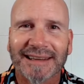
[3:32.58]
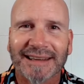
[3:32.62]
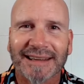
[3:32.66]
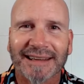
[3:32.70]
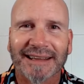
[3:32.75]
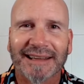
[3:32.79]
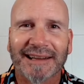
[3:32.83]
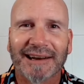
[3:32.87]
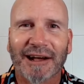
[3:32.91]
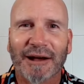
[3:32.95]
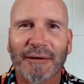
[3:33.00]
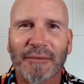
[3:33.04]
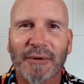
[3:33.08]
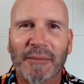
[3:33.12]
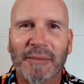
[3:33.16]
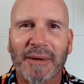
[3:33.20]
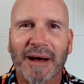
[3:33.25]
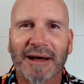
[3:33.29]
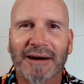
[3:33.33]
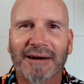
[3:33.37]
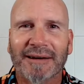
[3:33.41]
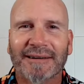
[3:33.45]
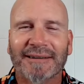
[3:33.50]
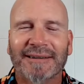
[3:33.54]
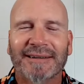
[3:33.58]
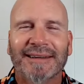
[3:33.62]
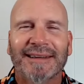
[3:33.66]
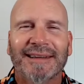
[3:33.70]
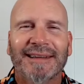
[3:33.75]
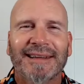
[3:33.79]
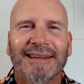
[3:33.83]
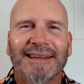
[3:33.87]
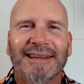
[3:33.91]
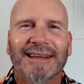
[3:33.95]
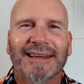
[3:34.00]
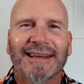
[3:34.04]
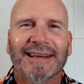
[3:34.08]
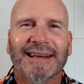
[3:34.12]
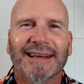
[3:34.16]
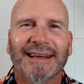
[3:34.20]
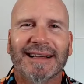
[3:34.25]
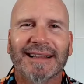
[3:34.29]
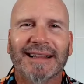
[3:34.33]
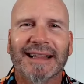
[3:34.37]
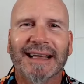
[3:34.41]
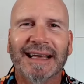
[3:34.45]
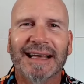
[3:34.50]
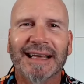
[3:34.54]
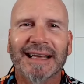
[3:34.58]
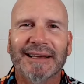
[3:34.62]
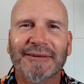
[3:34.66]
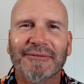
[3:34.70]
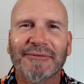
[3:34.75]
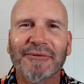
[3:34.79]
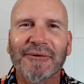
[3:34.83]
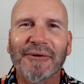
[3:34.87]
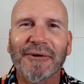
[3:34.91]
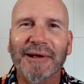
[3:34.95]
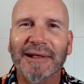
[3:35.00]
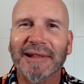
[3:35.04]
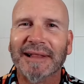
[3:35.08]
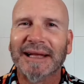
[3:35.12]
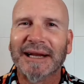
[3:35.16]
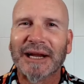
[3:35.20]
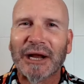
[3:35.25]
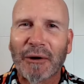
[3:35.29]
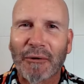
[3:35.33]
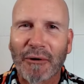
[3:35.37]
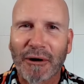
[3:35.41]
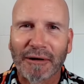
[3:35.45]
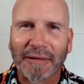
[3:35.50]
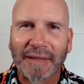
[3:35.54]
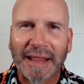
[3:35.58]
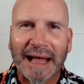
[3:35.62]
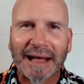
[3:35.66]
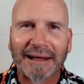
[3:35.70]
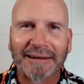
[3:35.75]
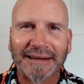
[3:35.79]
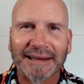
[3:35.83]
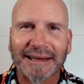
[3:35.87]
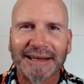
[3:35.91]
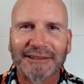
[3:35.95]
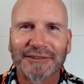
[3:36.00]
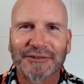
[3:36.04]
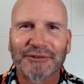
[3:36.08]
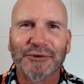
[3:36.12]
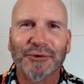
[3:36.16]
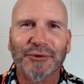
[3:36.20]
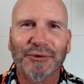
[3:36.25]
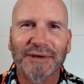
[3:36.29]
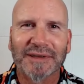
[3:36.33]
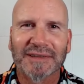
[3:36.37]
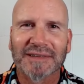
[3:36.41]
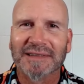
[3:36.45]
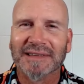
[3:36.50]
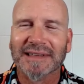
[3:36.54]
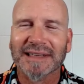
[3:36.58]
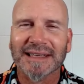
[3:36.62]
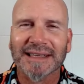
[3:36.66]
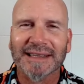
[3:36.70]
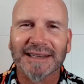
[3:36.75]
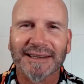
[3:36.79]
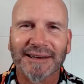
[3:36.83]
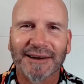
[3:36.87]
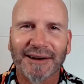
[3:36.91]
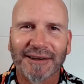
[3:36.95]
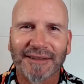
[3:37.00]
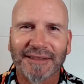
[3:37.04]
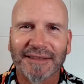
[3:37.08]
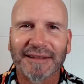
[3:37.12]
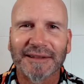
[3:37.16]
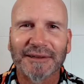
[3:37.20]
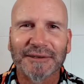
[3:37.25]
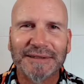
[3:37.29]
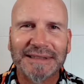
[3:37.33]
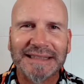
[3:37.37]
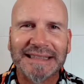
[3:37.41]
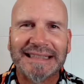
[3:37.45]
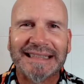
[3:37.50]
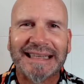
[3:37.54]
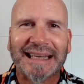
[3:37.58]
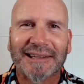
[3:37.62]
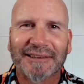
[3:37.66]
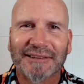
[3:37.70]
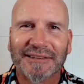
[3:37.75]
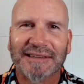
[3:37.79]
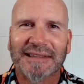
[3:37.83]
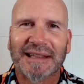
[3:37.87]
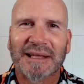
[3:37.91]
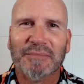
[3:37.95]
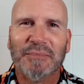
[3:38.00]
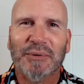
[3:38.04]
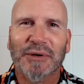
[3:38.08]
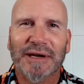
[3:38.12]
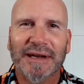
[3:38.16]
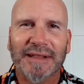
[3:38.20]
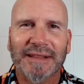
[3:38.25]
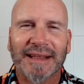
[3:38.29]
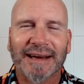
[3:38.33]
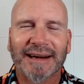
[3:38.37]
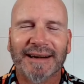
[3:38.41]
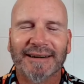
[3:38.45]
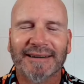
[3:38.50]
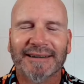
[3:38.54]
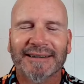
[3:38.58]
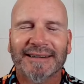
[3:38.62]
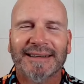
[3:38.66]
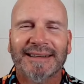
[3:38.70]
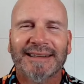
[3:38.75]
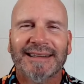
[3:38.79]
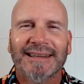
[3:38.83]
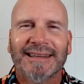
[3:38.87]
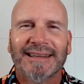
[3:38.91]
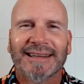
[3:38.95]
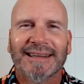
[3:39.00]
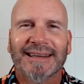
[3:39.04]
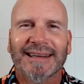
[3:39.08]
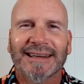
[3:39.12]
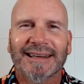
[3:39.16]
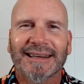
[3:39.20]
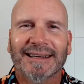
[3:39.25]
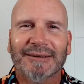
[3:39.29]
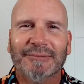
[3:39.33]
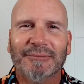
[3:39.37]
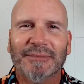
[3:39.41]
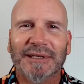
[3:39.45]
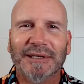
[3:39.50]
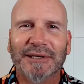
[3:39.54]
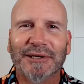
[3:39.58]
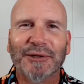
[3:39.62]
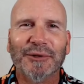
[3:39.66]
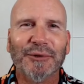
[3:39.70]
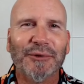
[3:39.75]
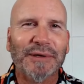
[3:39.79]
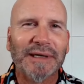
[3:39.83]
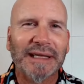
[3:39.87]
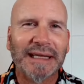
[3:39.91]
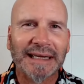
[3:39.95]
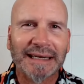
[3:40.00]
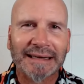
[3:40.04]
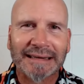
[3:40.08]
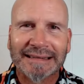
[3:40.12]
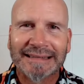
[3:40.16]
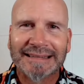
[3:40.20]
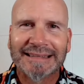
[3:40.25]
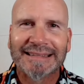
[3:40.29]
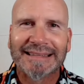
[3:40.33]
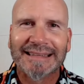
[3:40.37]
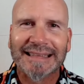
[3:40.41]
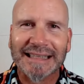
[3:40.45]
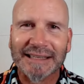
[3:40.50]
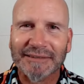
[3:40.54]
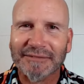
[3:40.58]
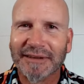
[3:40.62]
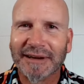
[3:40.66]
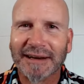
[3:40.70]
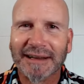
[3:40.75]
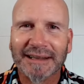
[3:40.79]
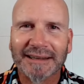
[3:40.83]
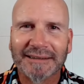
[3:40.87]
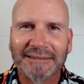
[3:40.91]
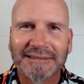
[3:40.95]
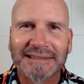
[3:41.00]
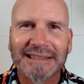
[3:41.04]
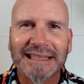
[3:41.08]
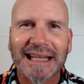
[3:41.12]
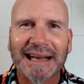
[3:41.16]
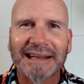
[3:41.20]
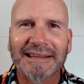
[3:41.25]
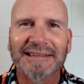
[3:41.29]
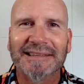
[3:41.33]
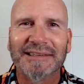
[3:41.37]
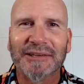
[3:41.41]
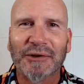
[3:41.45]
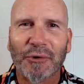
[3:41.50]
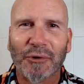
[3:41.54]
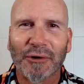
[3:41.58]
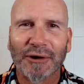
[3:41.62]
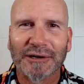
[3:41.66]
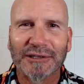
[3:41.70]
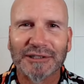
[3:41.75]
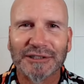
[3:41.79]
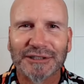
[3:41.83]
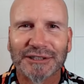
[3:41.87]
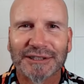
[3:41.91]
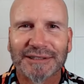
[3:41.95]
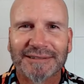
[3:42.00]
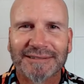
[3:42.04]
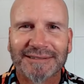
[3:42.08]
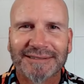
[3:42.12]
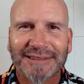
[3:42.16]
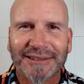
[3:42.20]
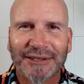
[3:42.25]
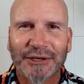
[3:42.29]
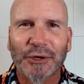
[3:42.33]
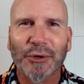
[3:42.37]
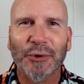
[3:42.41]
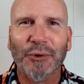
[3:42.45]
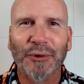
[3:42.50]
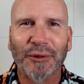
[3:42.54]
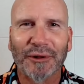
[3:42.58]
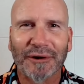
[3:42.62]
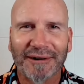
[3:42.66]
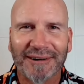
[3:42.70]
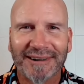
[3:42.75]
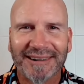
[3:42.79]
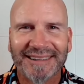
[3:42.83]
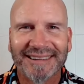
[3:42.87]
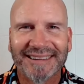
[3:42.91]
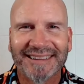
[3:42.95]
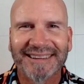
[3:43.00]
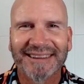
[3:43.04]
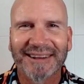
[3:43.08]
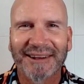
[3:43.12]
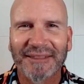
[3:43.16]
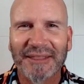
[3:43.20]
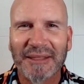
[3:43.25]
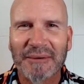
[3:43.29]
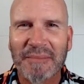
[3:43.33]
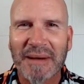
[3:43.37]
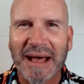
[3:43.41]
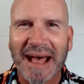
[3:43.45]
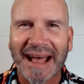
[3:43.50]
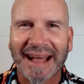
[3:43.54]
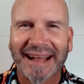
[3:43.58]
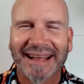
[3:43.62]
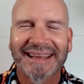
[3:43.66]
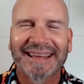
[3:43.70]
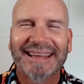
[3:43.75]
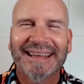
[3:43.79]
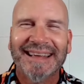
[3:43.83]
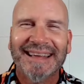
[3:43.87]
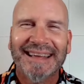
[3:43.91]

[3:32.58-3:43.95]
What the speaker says: an alma mater. They really go all out, and it's cool to see all the little details that they put in there, including even a Tennessee orange cooler on the back.